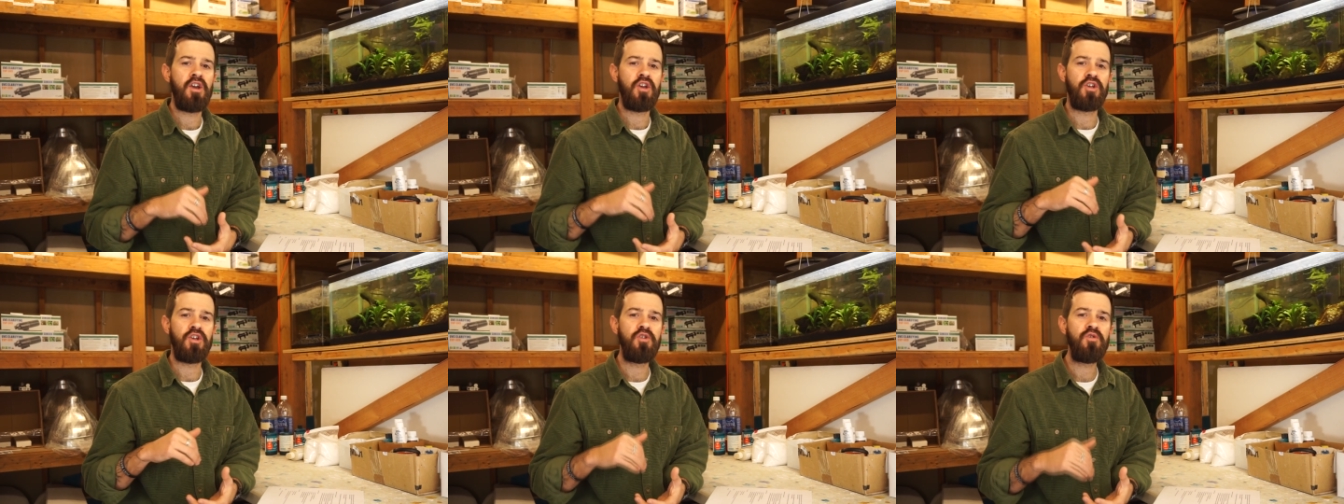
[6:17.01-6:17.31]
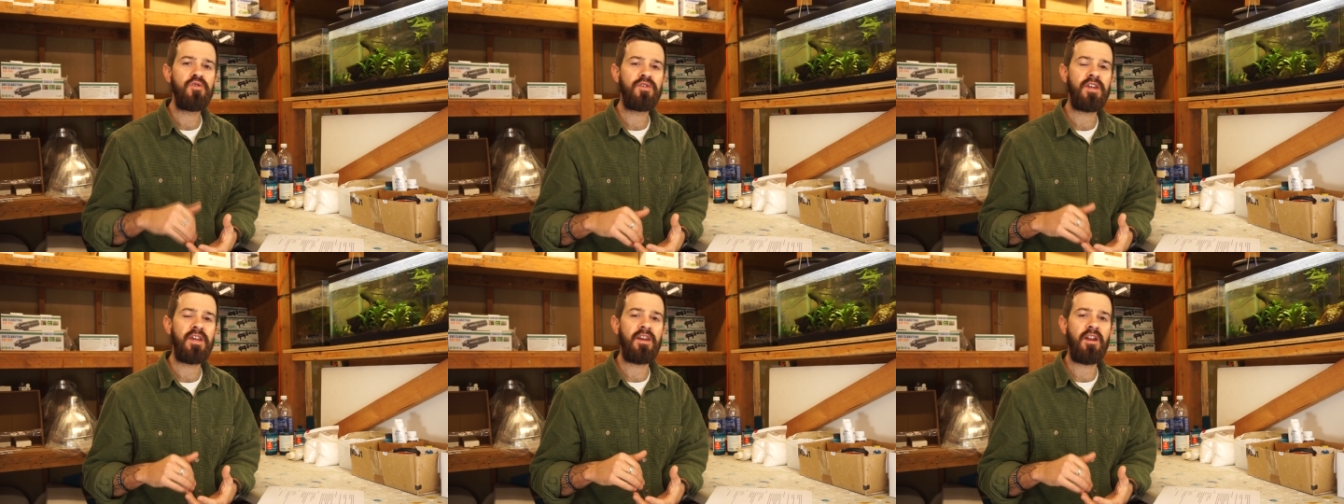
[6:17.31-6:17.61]

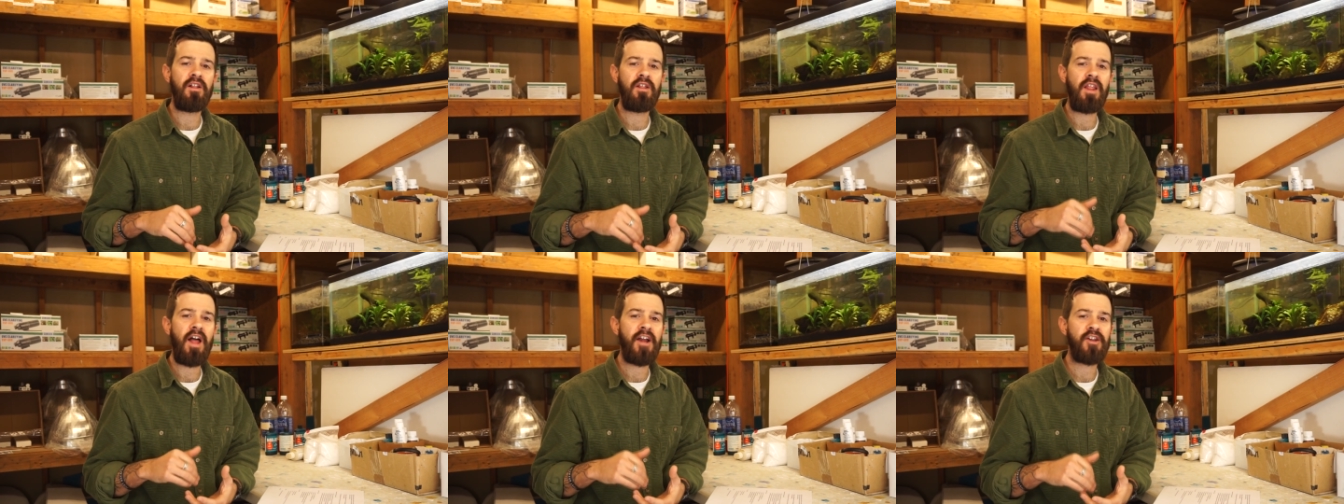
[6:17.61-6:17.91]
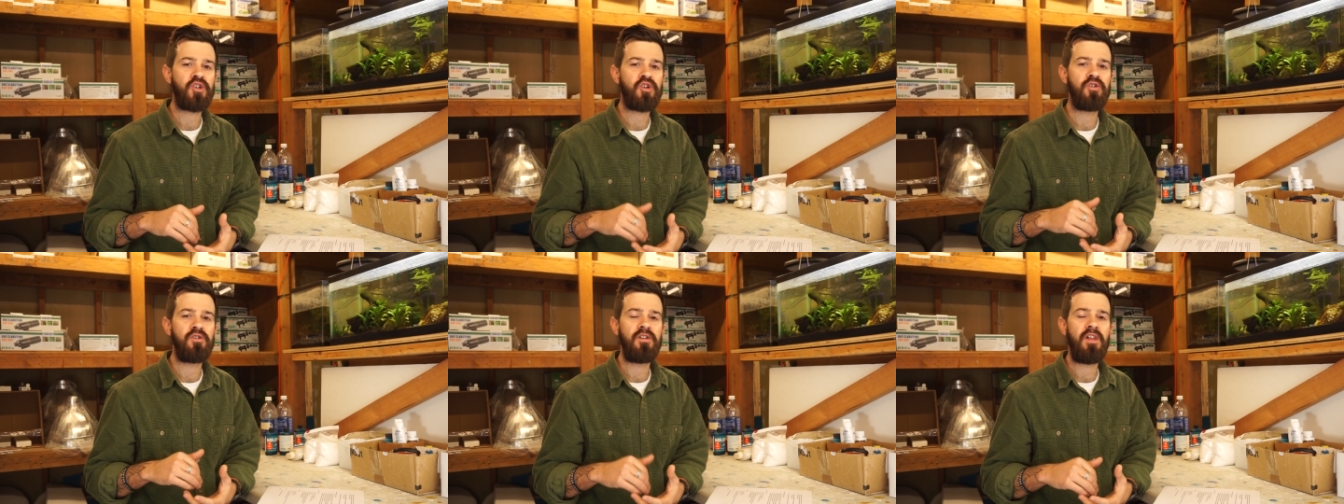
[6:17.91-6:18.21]
using
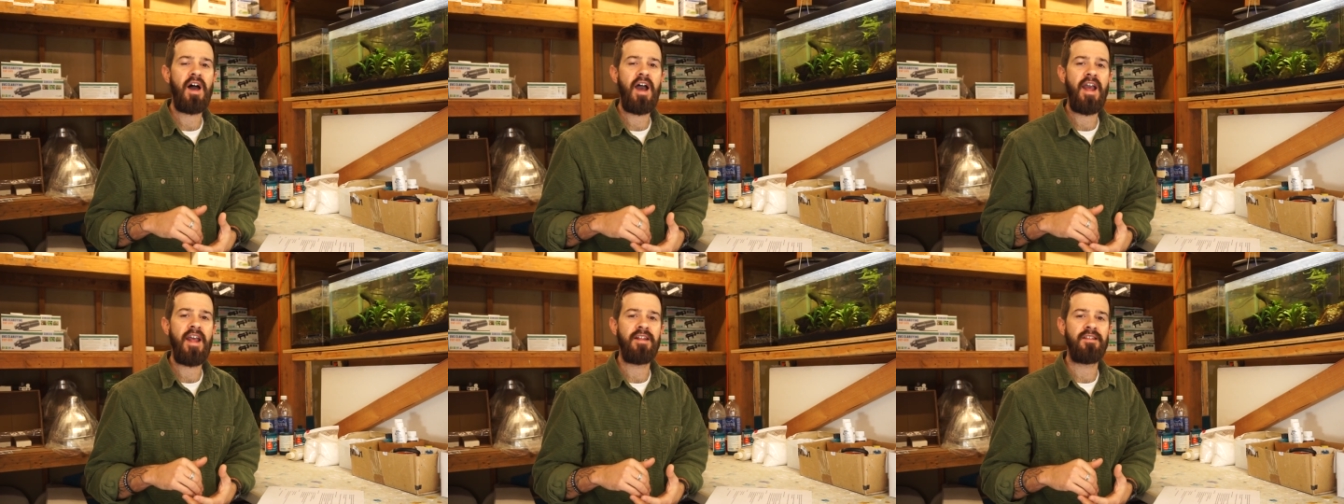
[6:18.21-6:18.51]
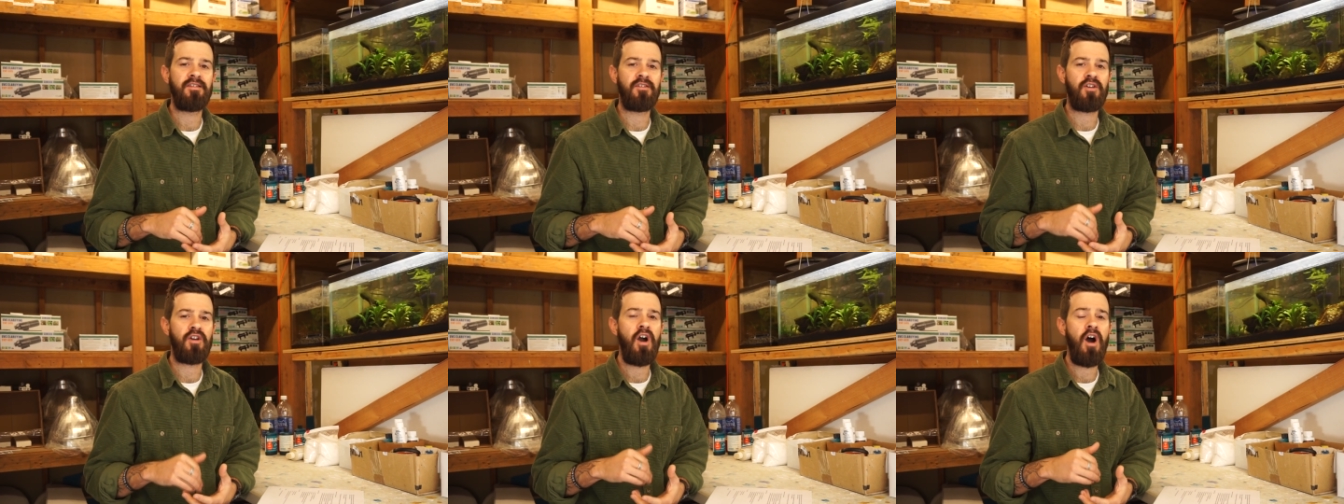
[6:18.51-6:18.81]

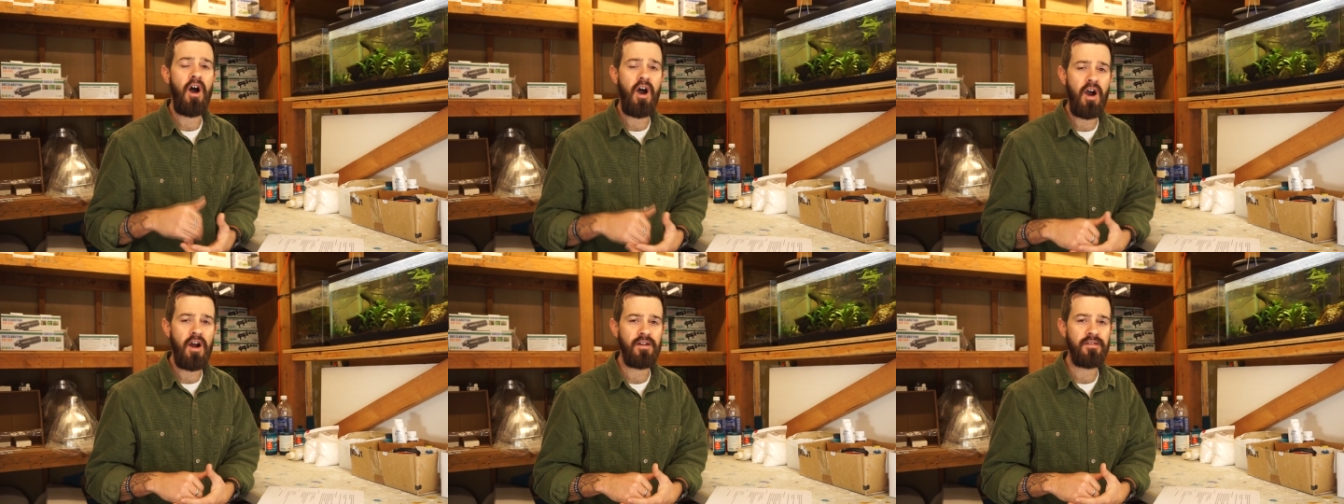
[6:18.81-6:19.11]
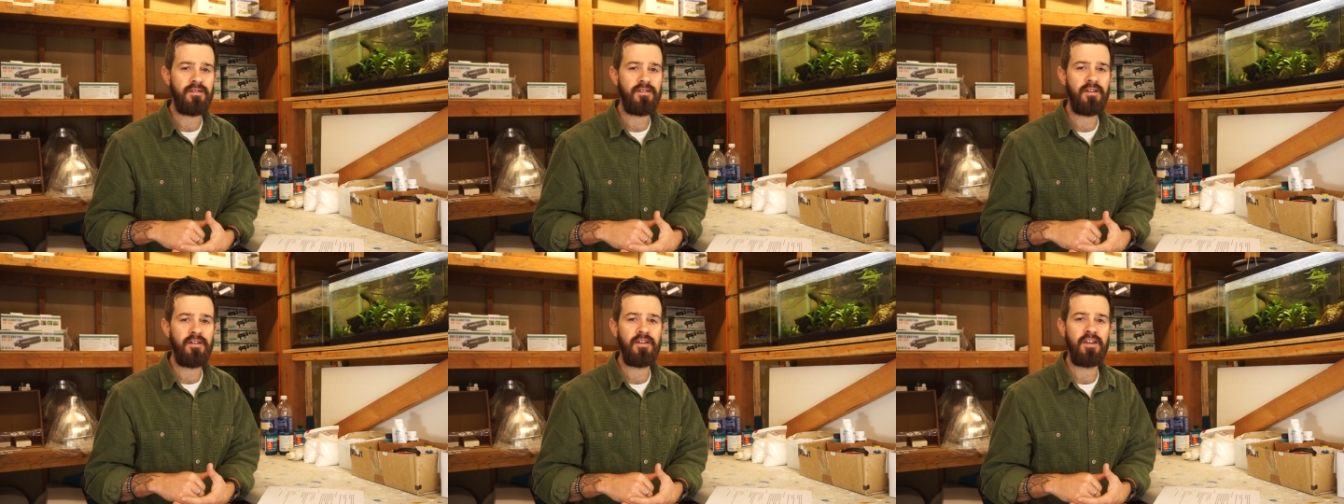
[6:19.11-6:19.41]
electrolytes
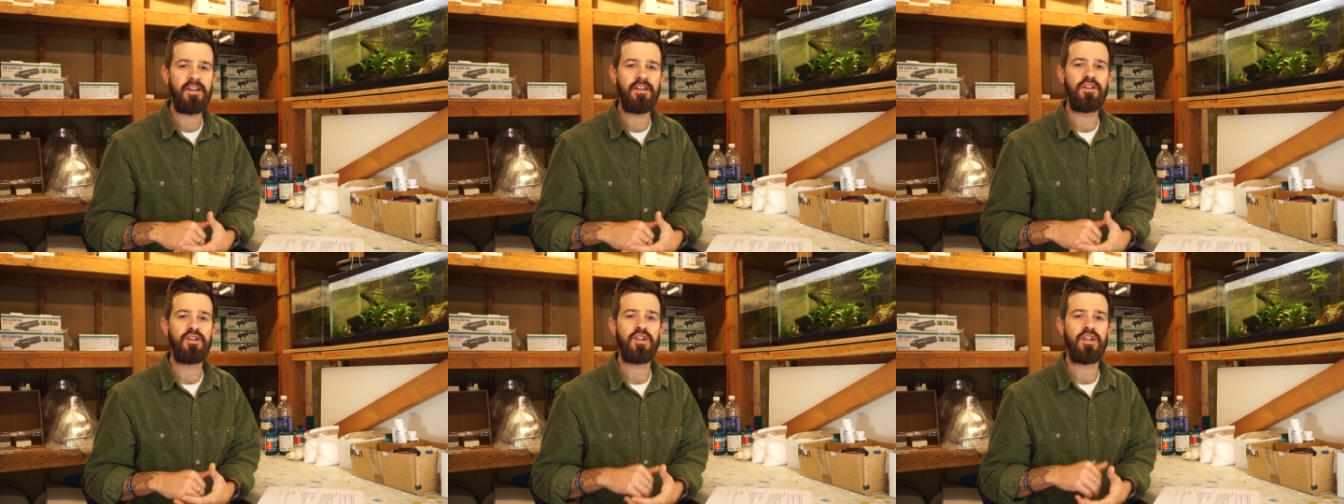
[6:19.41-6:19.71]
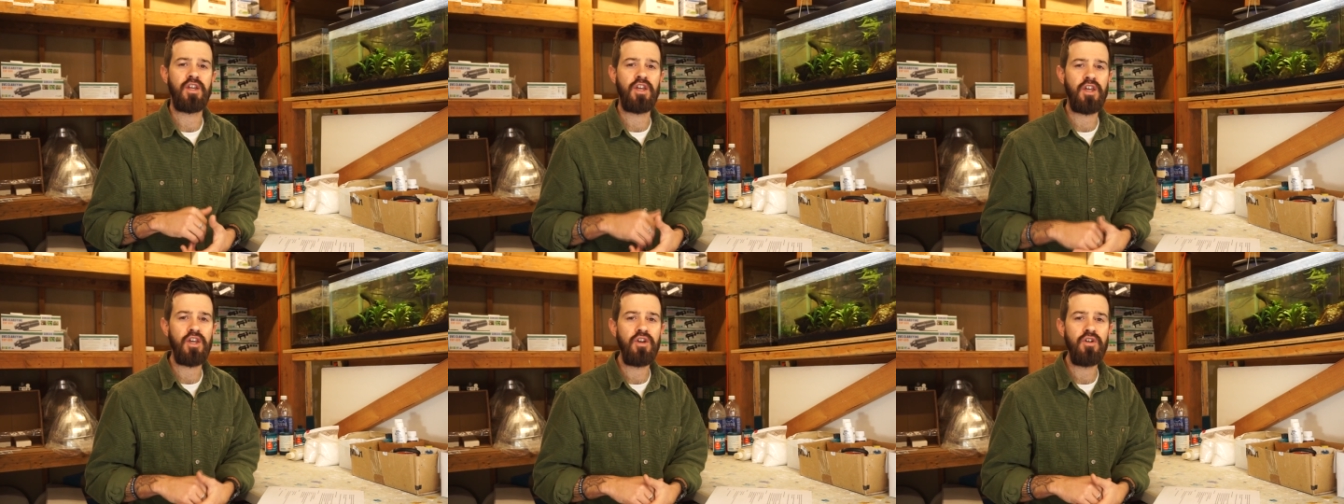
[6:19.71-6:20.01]
constantly is
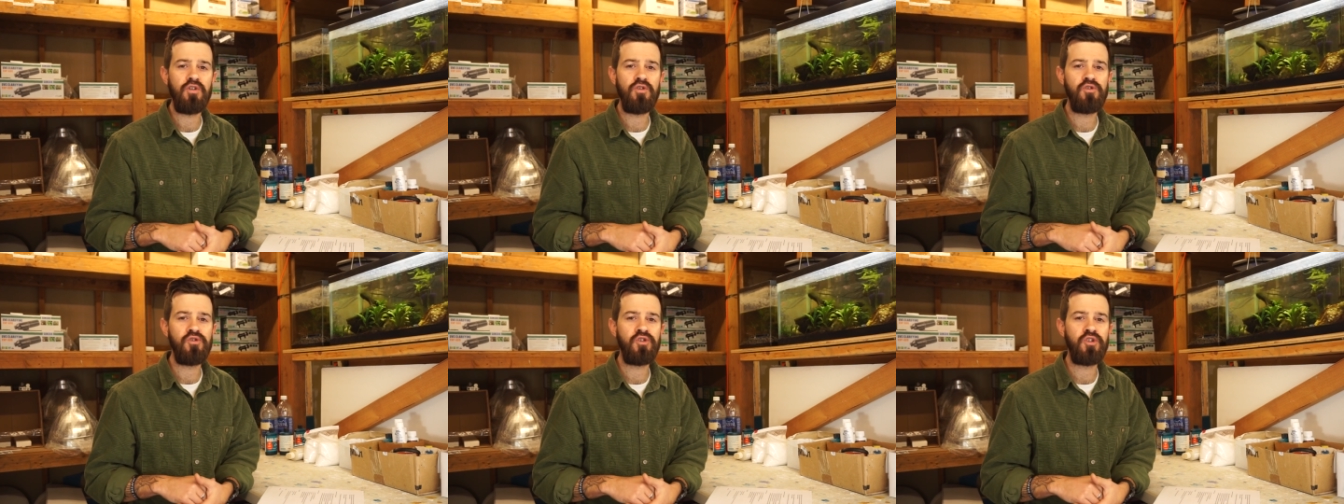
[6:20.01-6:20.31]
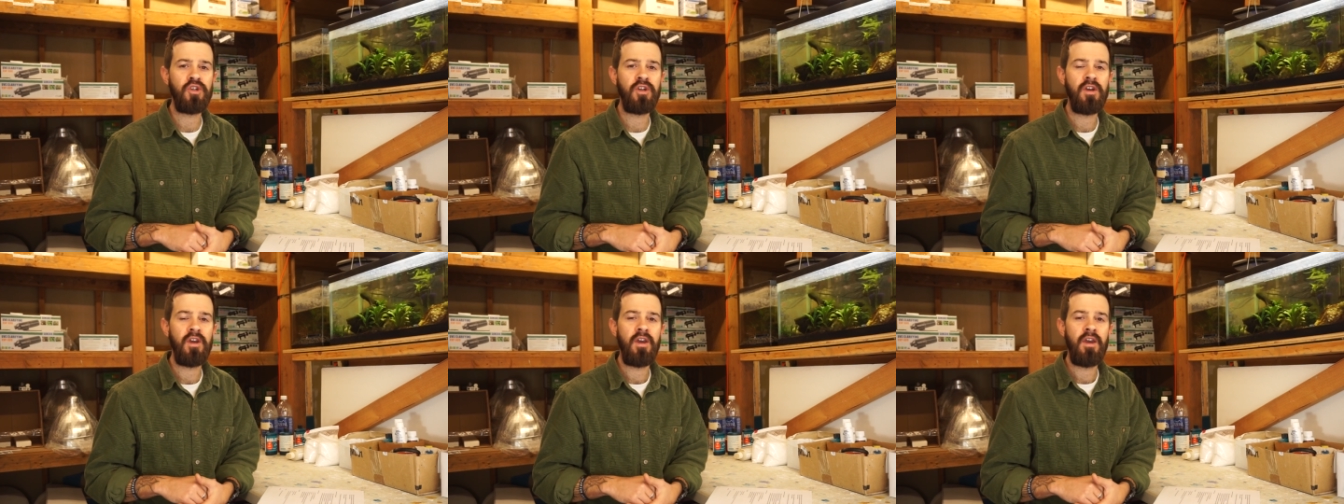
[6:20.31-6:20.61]

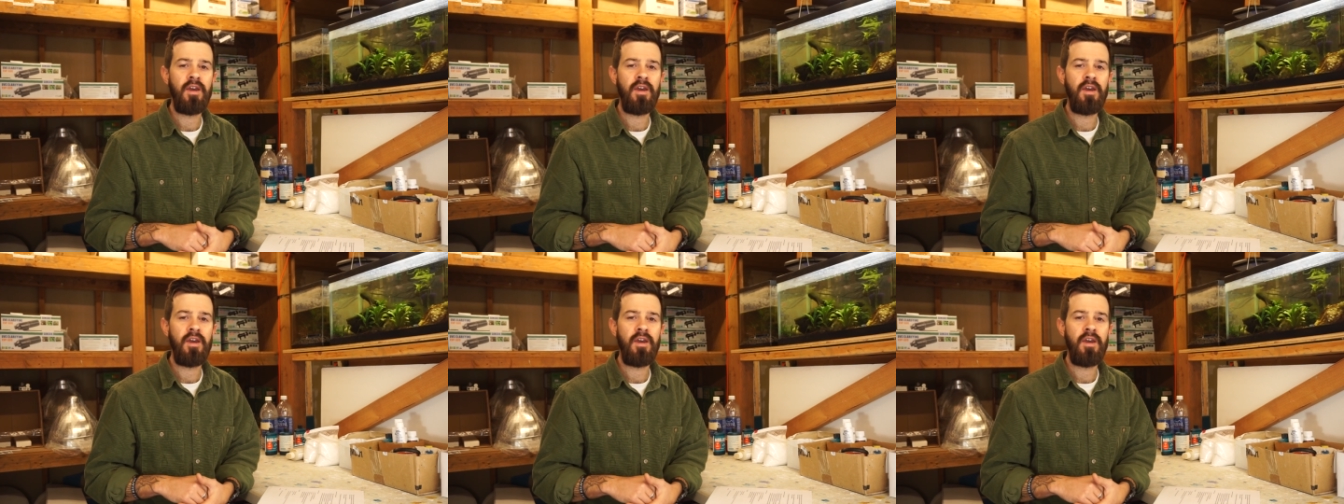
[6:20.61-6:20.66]
huge.